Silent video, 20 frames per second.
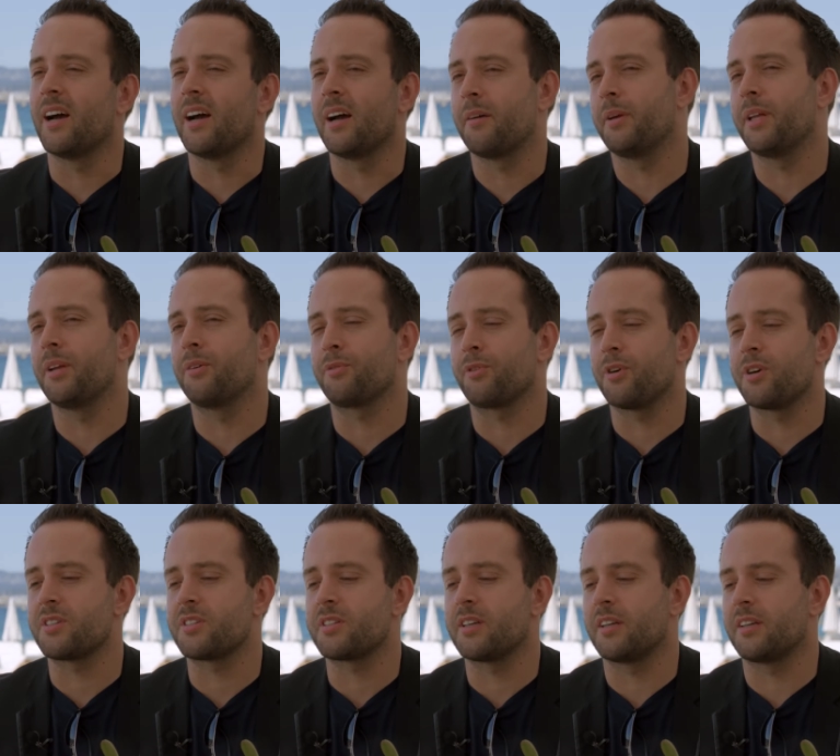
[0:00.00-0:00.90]
I mean, of
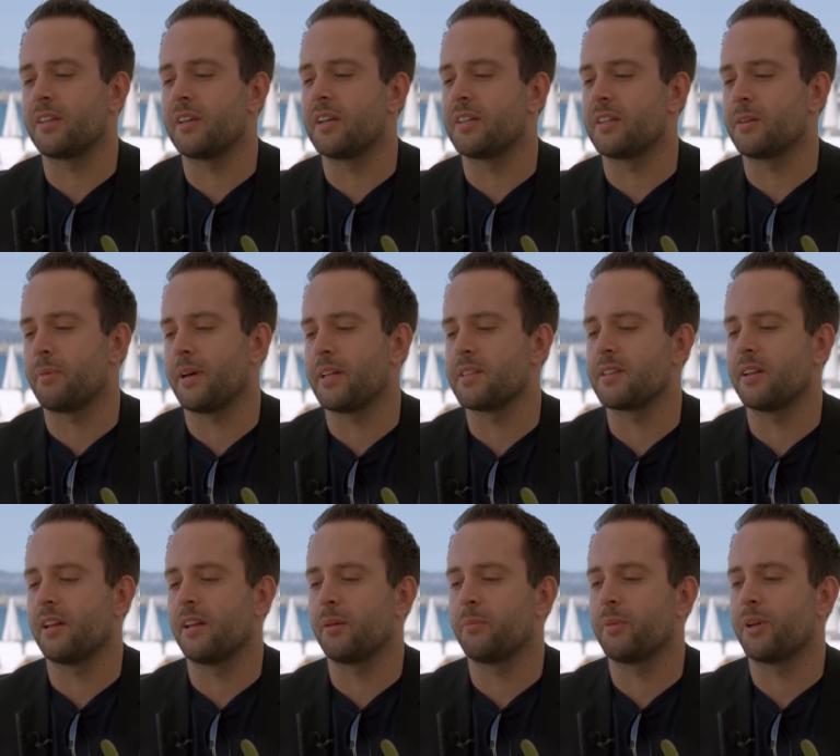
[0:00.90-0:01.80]
course, it depends a
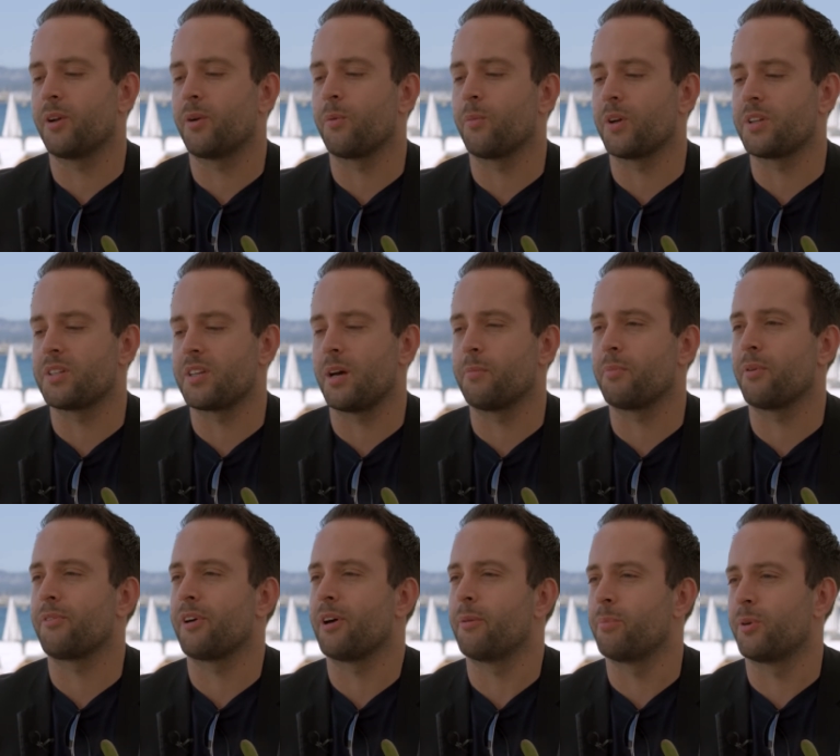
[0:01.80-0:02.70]
little bit on what type
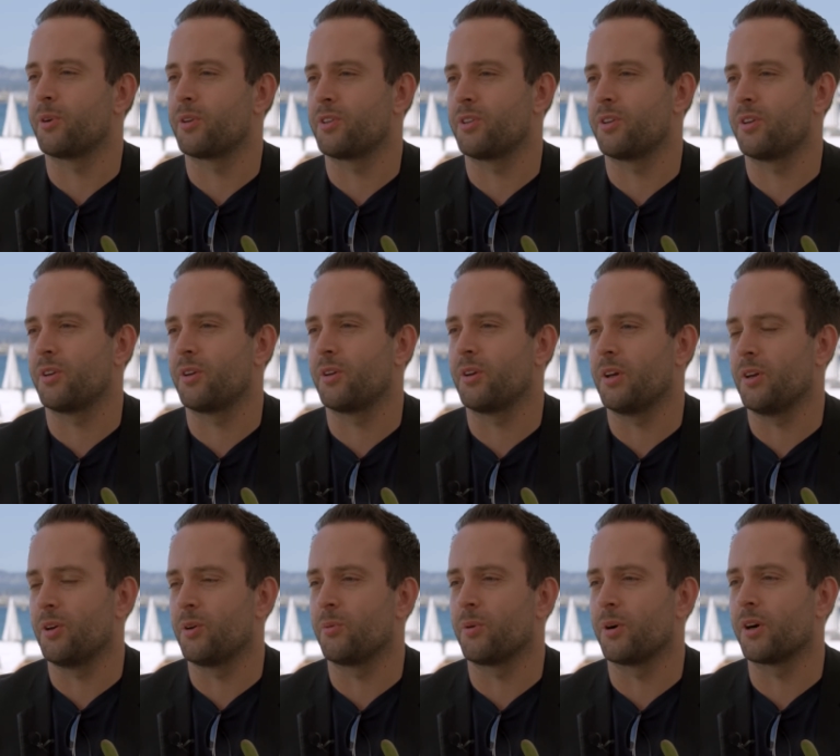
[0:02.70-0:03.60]
of airport
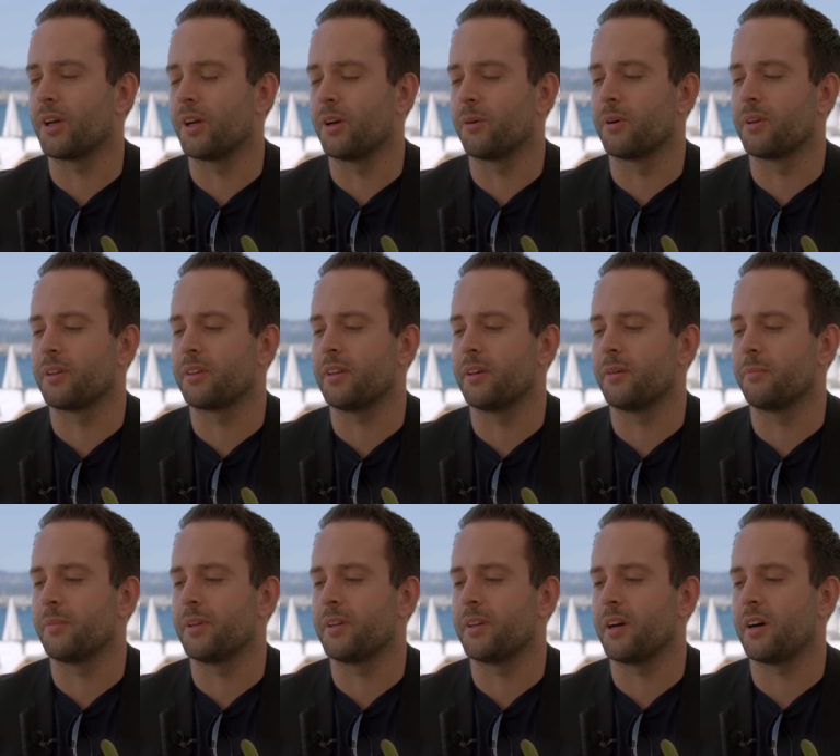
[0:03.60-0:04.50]
you're working with.
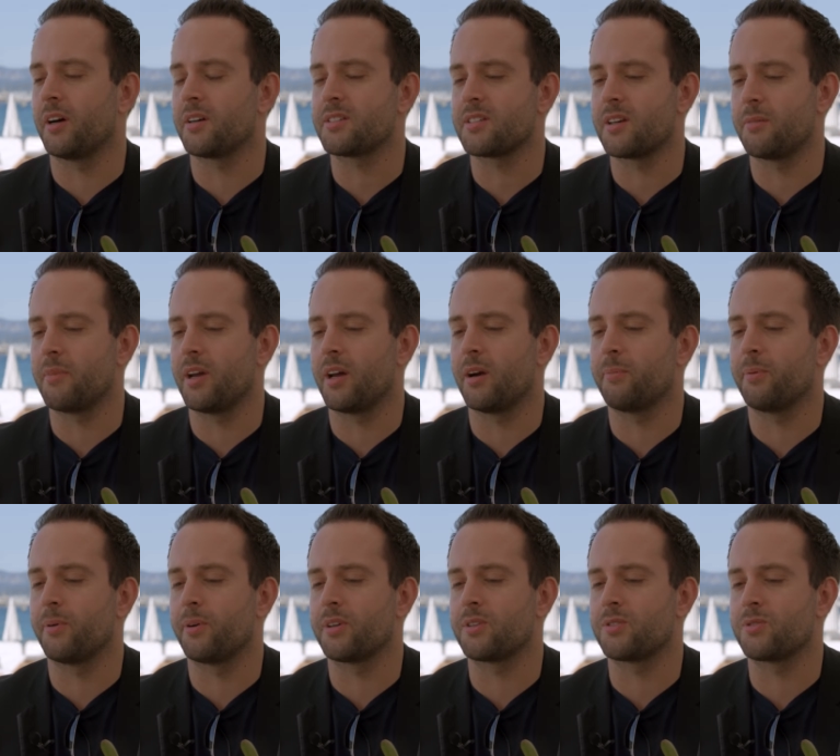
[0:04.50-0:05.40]
There are some
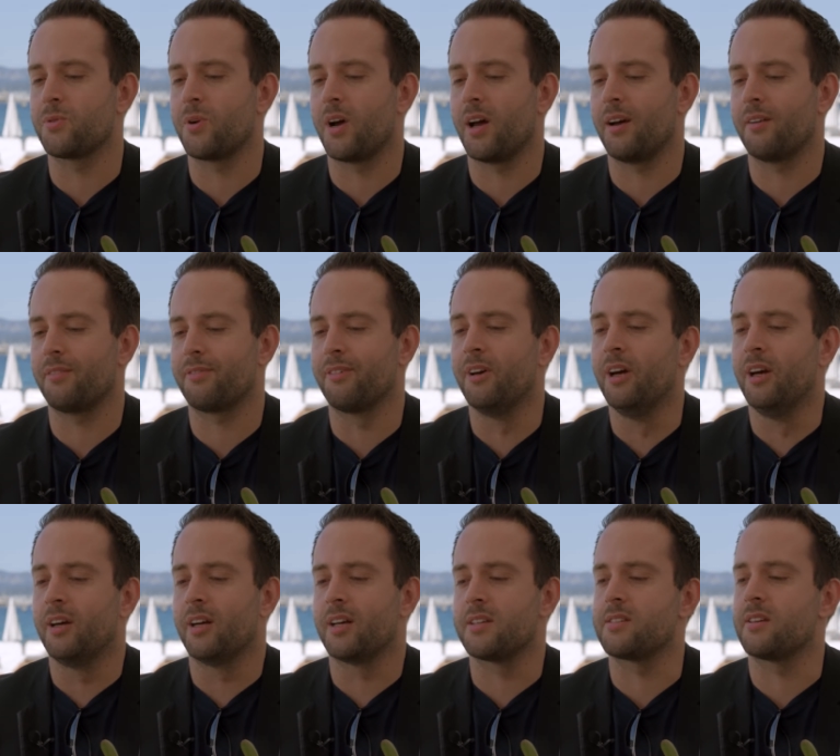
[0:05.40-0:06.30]
airports who have
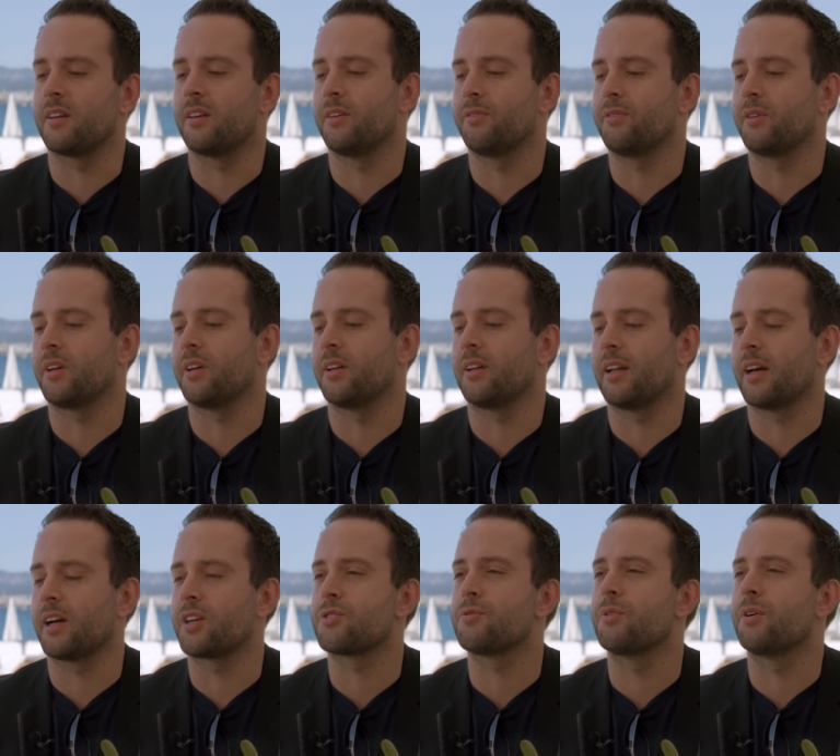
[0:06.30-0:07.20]
a significant
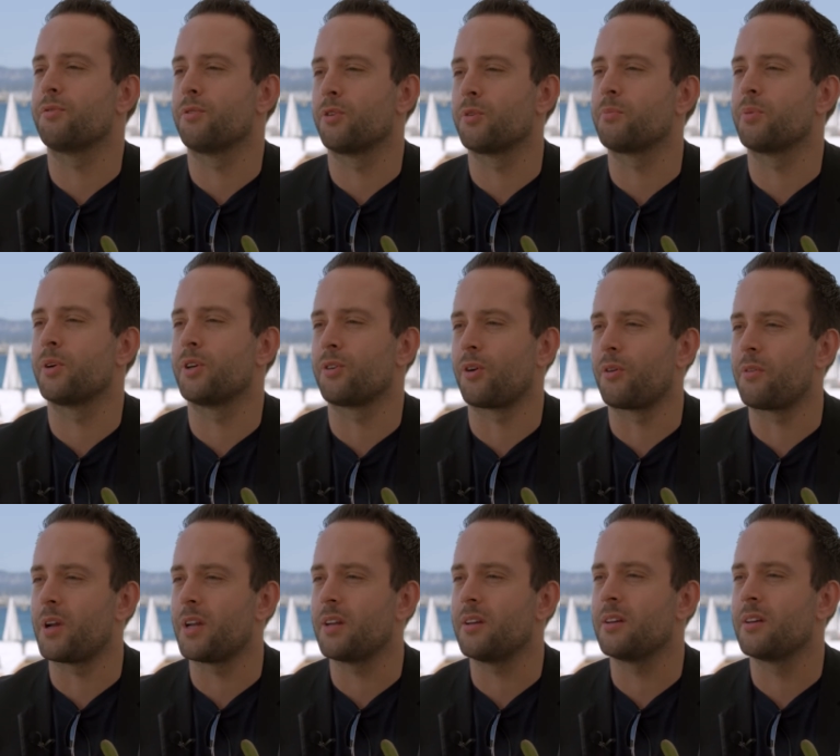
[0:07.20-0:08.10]
luxury footprint
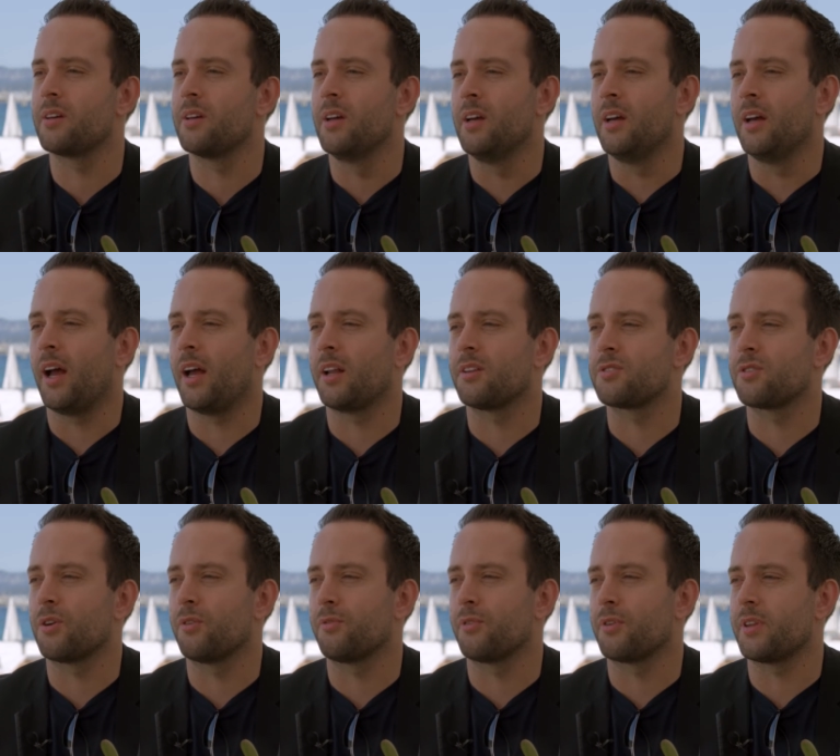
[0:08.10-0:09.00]
already, and
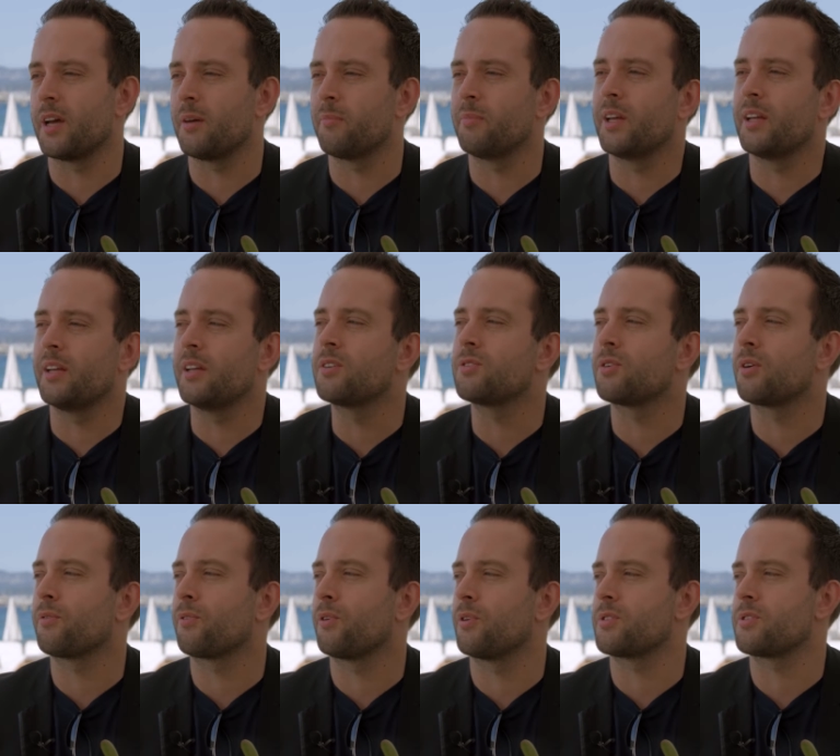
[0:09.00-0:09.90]
so for them, they need to,
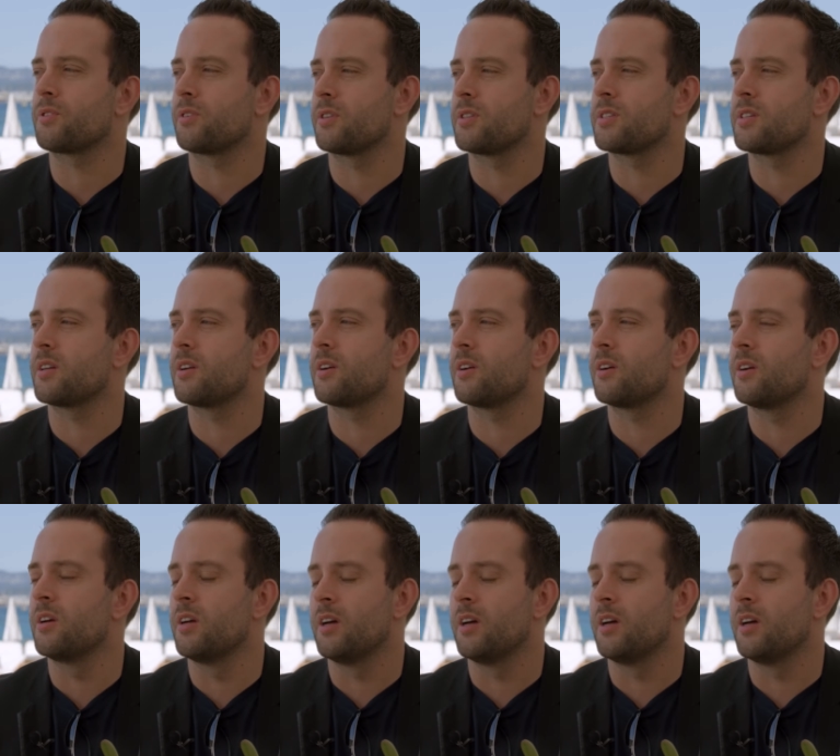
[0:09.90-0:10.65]
of course, consider,